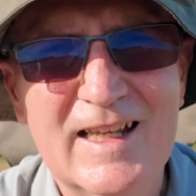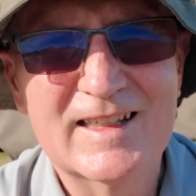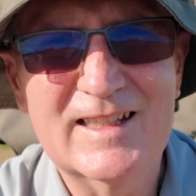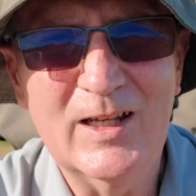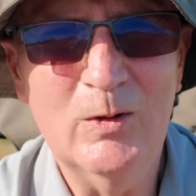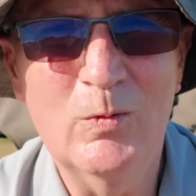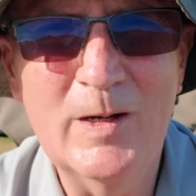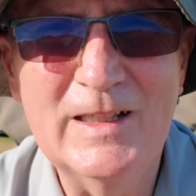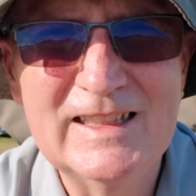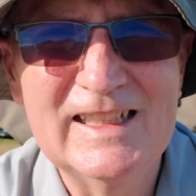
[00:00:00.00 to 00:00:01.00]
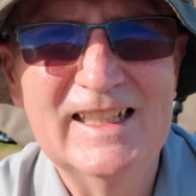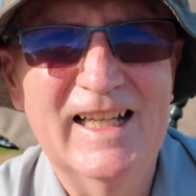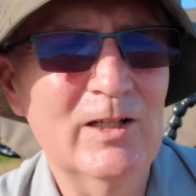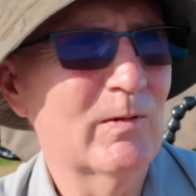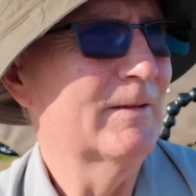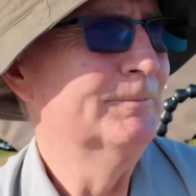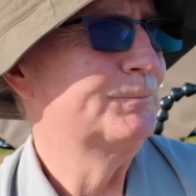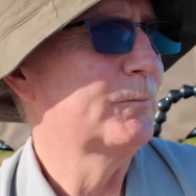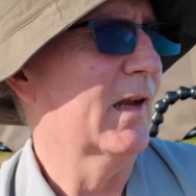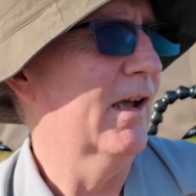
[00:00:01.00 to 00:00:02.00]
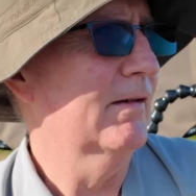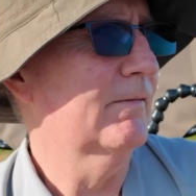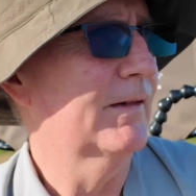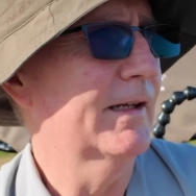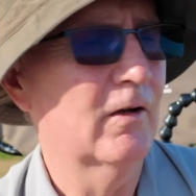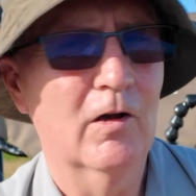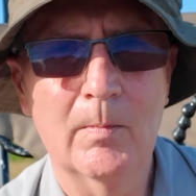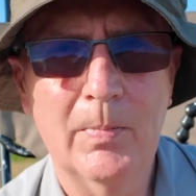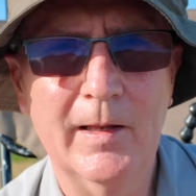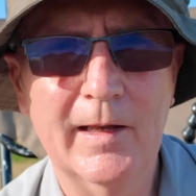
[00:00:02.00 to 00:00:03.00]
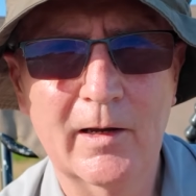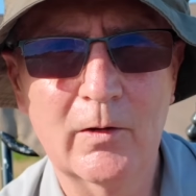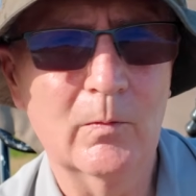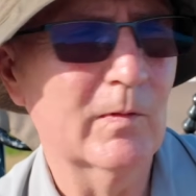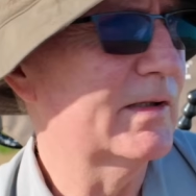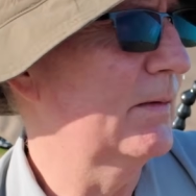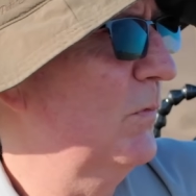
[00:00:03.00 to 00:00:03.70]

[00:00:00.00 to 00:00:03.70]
So anyway, hopefully I'll play out with some